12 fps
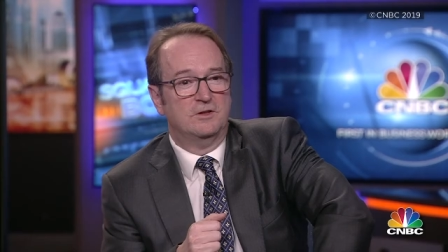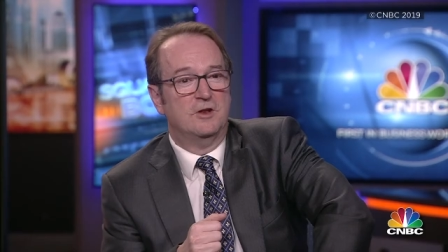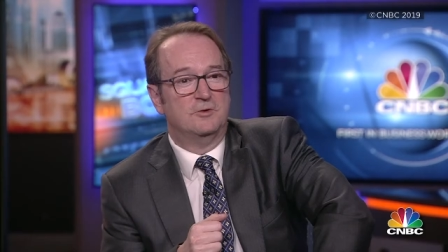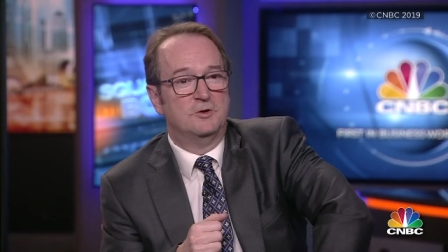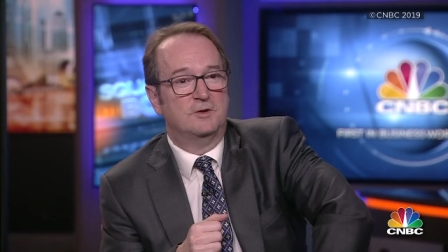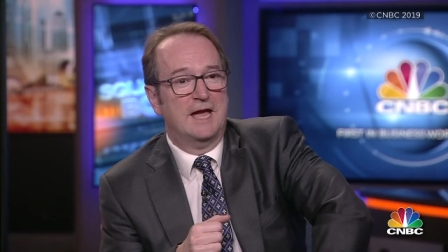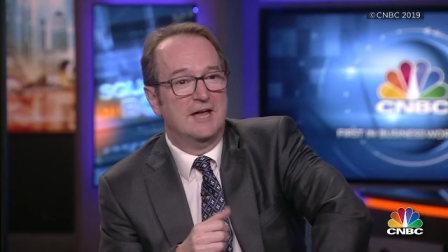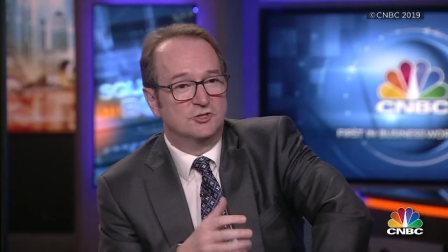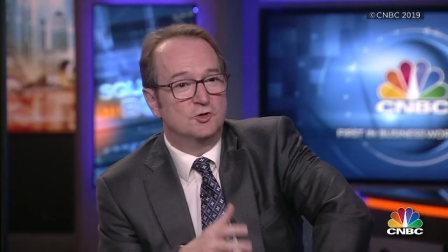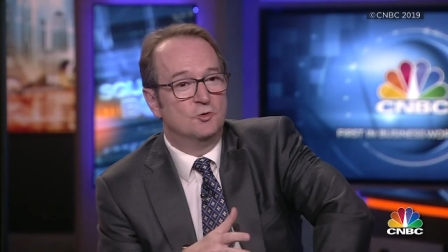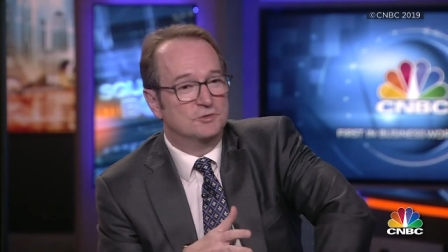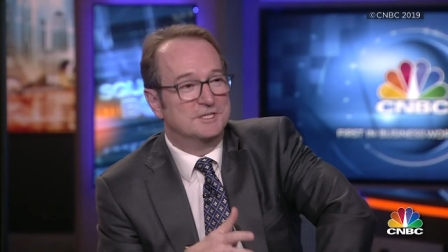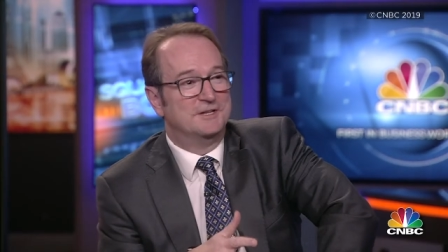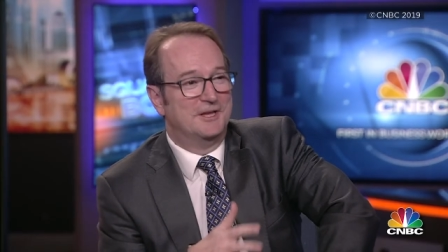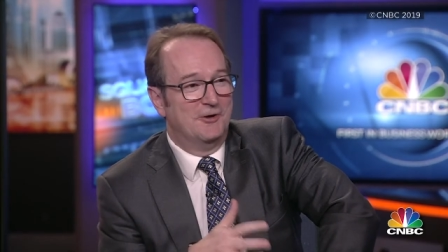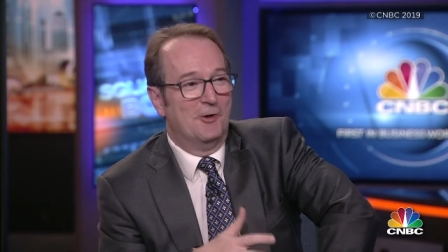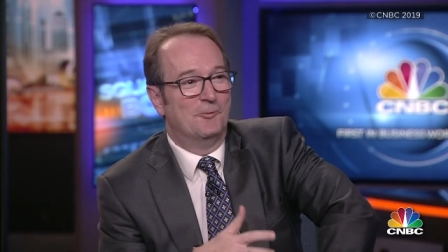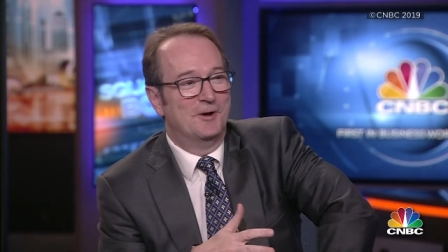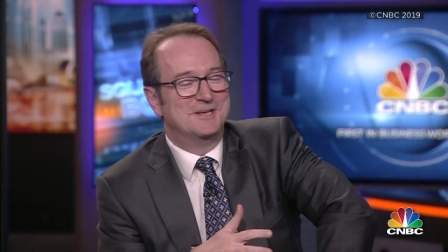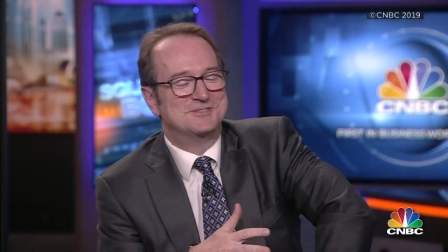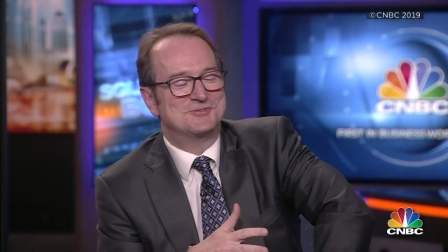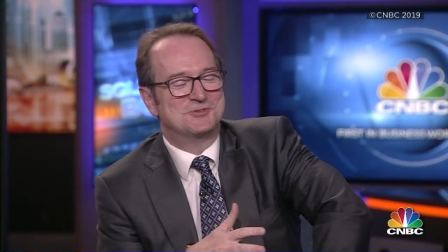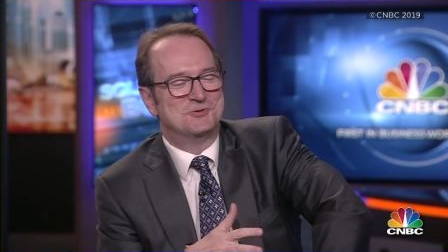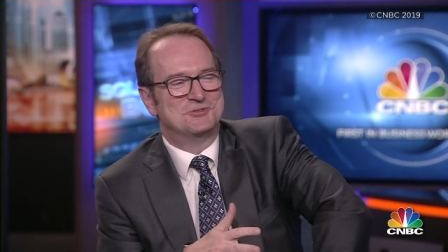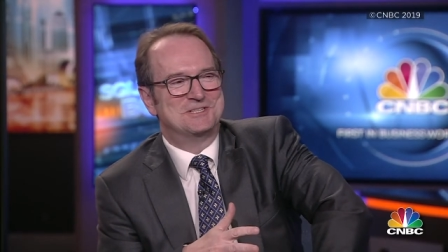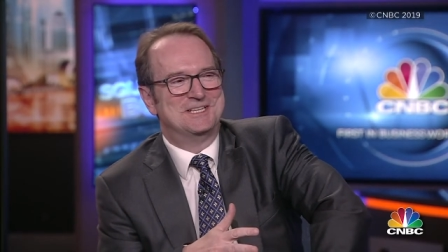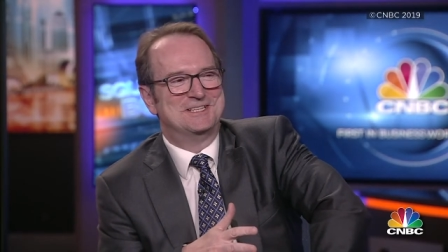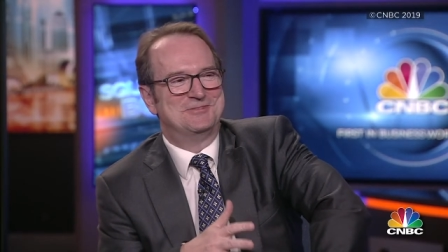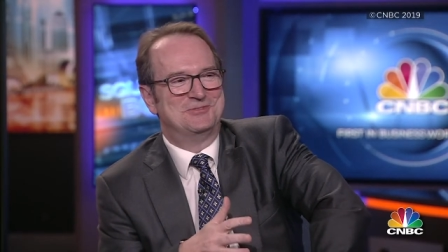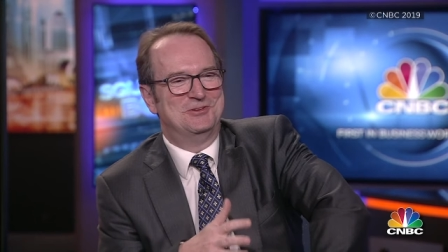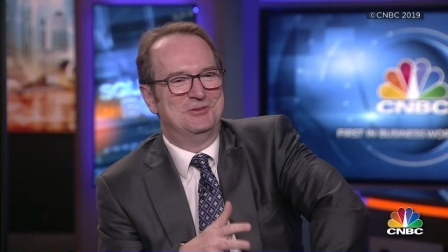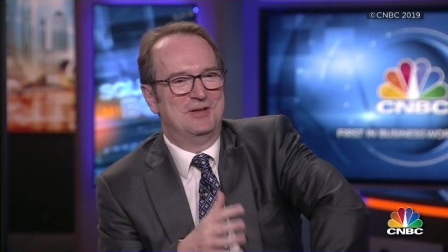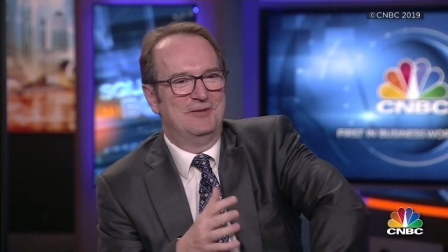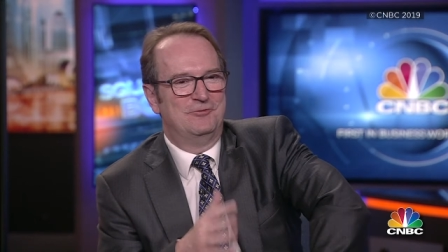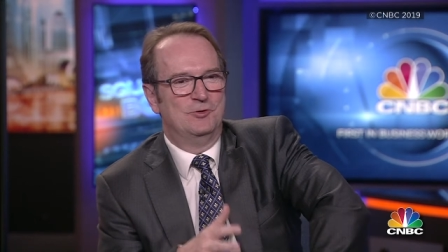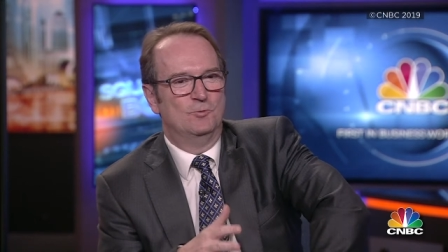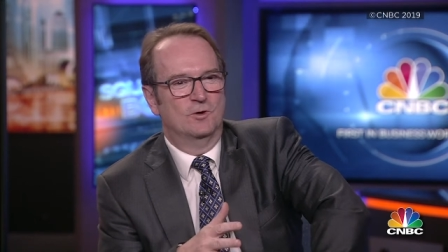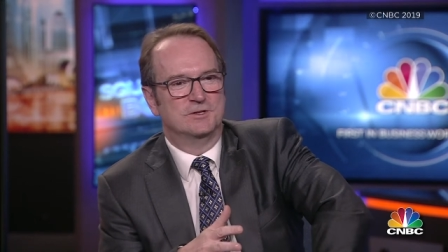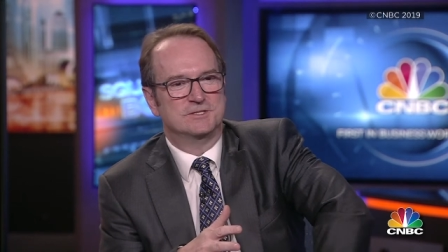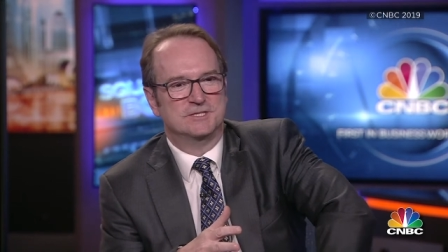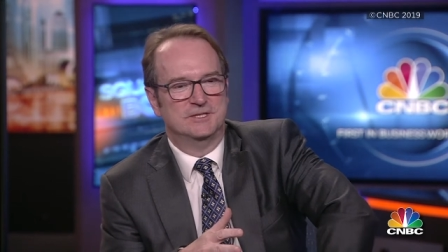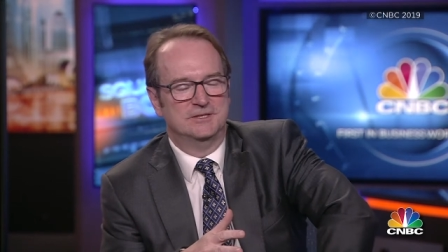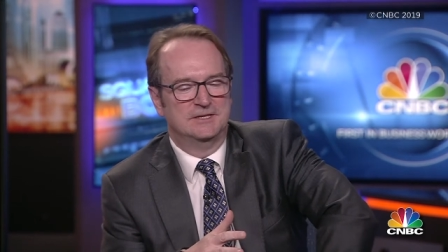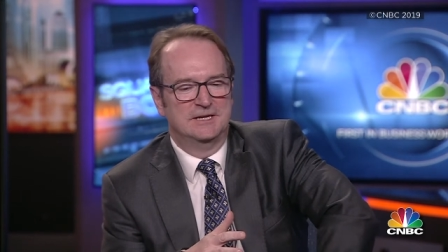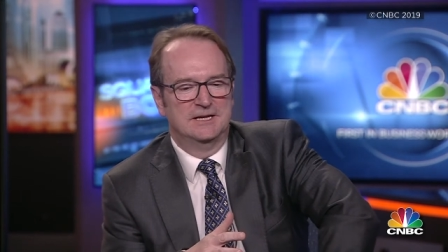you can short it. There are ways of shorting it if you want to.